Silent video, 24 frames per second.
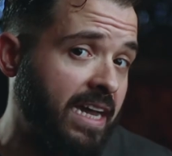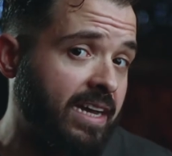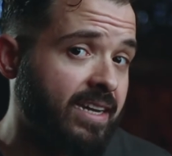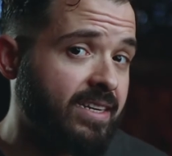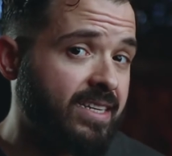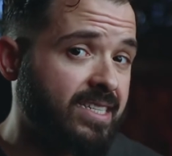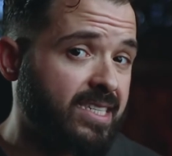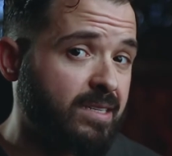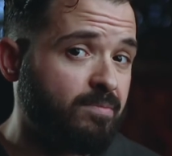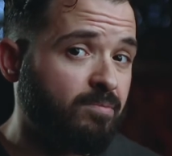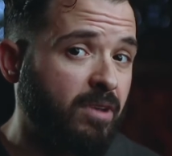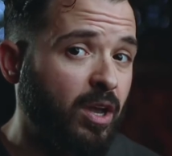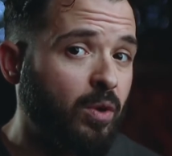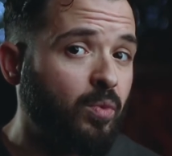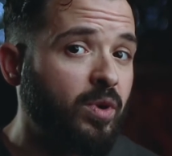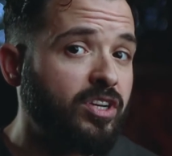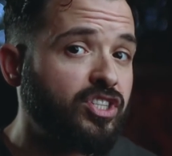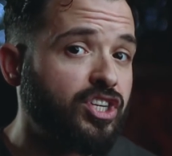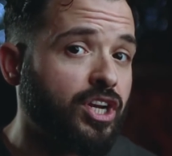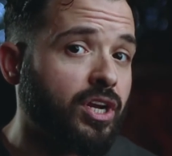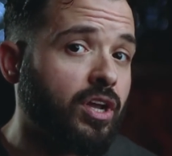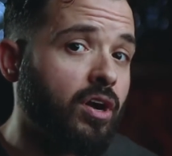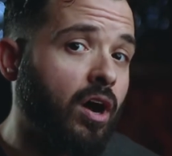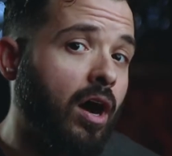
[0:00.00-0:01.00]
mechanism by
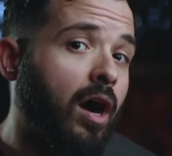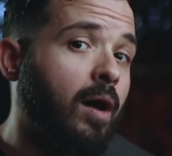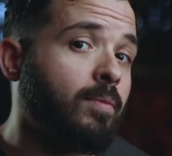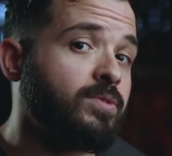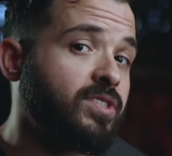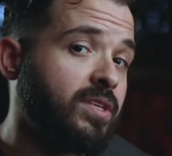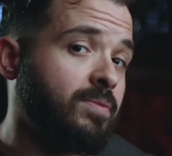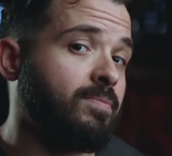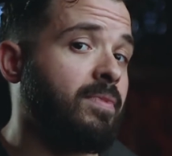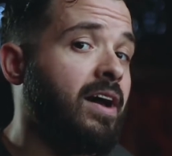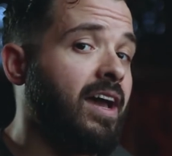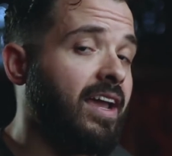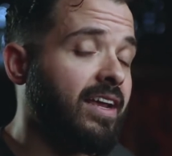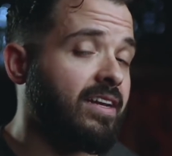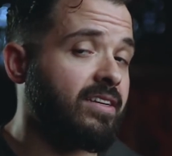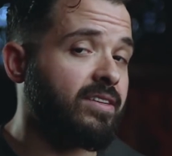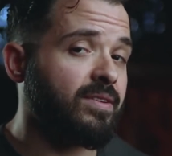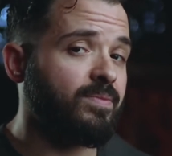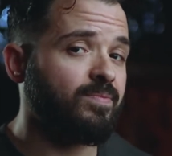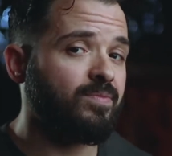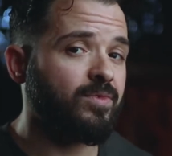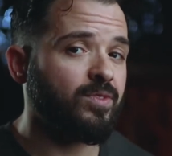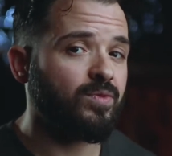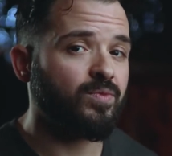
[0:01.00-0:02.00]
which it calms the
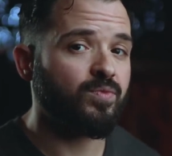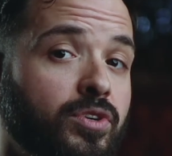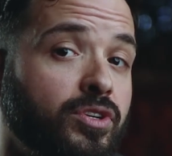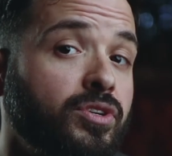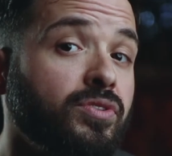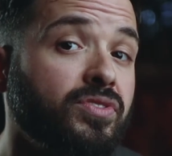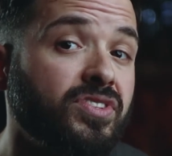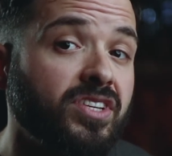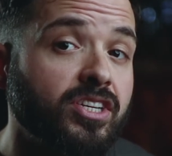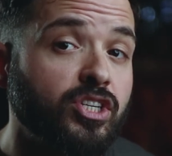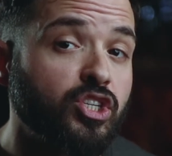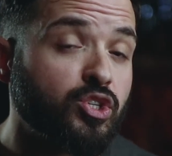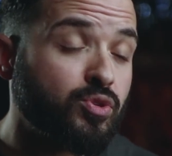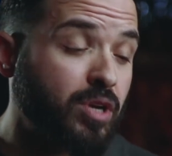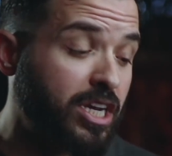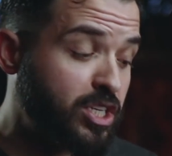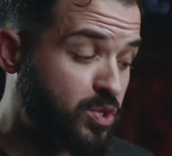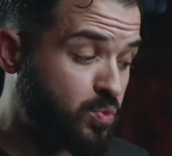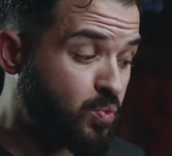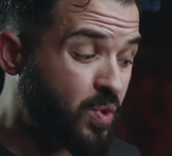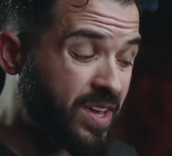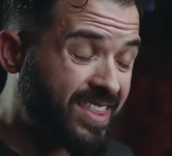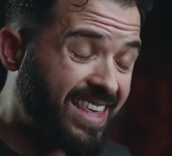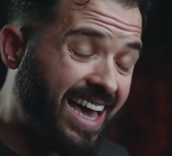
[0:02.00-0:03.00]
mind, reducing
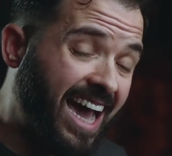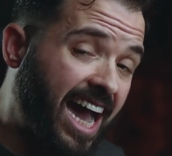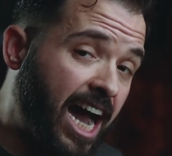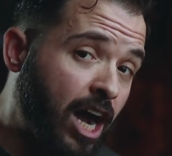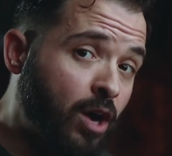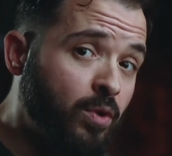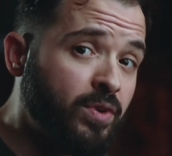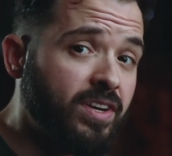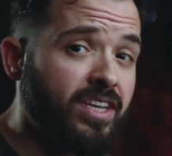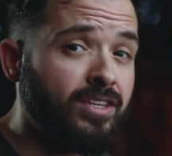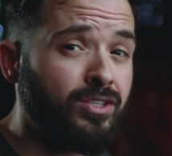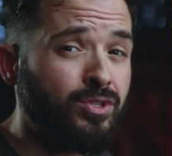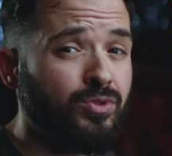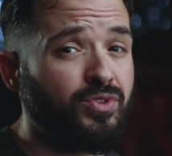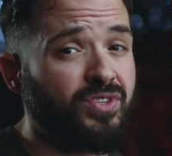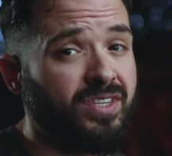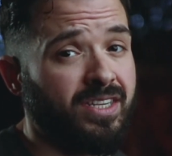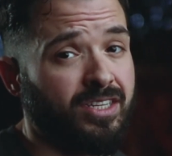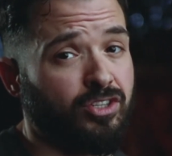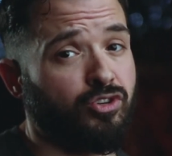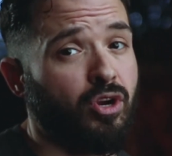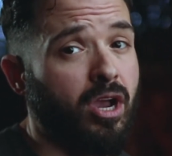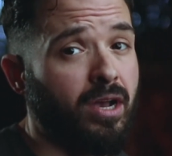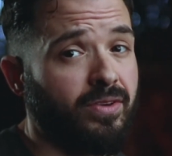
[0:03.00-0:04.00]
stress without
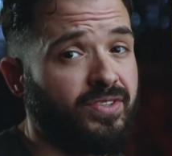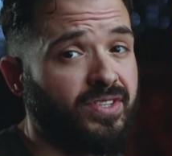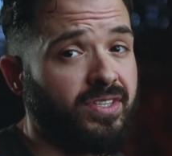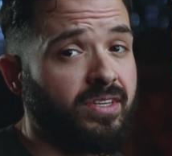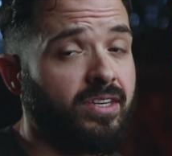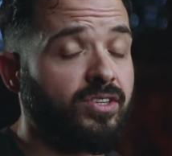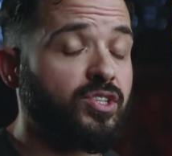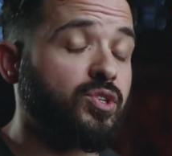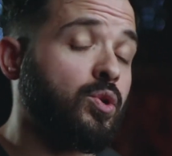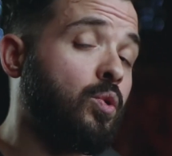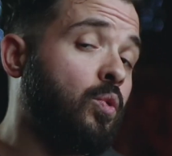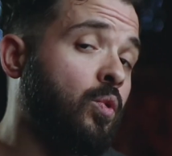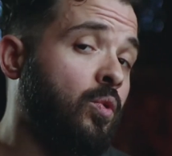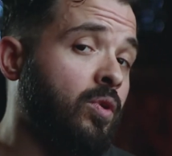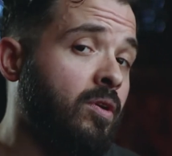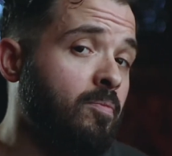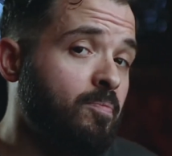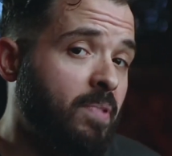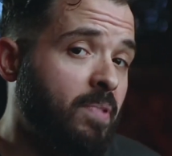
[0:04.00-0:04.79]
inducing drowsiness or